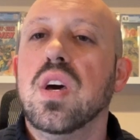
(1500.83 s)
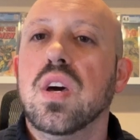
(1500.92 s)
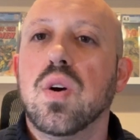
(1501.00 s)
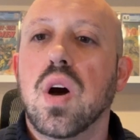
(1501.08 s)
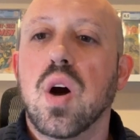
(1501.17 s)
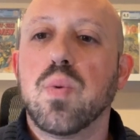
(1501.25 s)

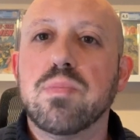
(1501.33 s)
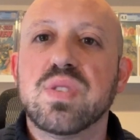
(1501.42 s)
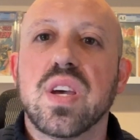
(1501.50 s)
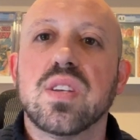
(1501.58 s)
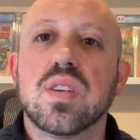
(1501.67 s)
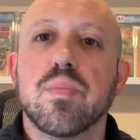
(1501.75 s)

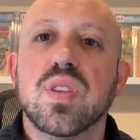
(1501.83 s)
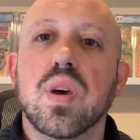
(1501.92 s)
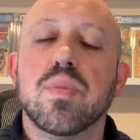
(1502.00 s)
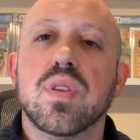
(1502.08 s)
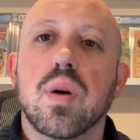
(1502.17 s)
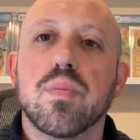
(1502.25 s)
Website is
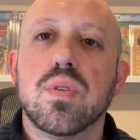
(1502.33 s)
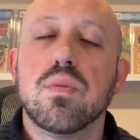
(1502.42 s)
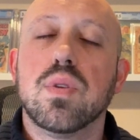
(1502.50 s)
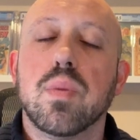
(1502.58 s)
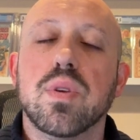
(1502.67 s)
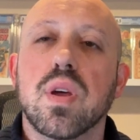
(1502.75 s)

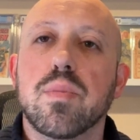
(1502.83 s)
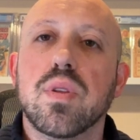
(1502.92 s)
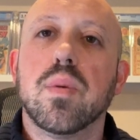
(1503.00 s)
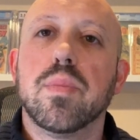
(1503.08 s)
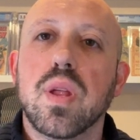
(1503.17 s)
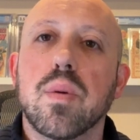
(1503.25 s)

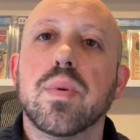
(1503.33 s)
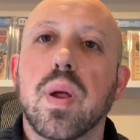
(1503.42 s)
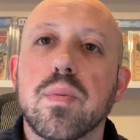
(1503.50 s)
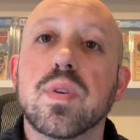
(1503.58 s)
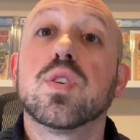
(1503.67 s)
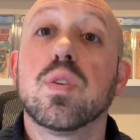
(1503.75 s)

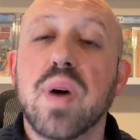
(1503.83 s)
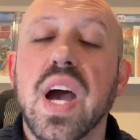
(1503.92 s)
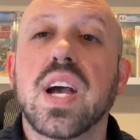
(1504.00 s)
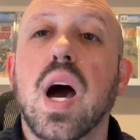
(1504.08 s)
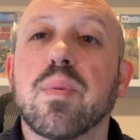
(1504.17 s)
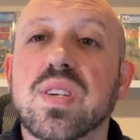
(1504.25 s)

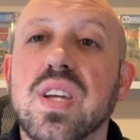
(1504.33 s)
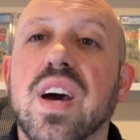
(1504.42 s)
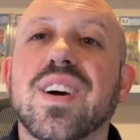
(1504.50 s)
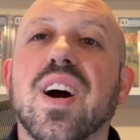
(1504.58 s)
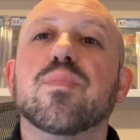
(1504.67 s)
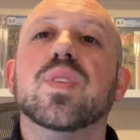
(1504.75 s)

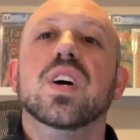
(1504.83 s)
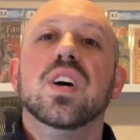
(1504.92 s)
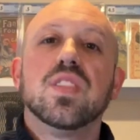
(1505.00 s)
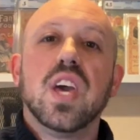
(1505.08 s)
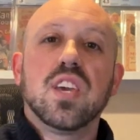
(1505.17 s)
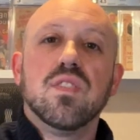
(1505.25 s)
www.goodbuycomics.com.
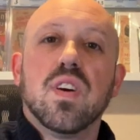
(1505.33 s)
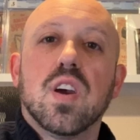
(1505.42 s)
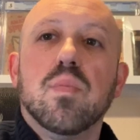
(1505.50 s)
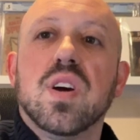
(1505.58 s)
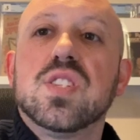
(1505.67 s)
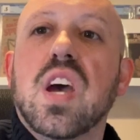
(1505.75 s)
Thank you
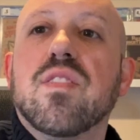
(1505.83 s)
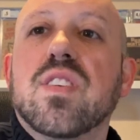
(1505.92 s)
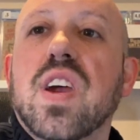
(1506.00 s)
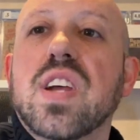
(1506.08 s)
very much. Have a great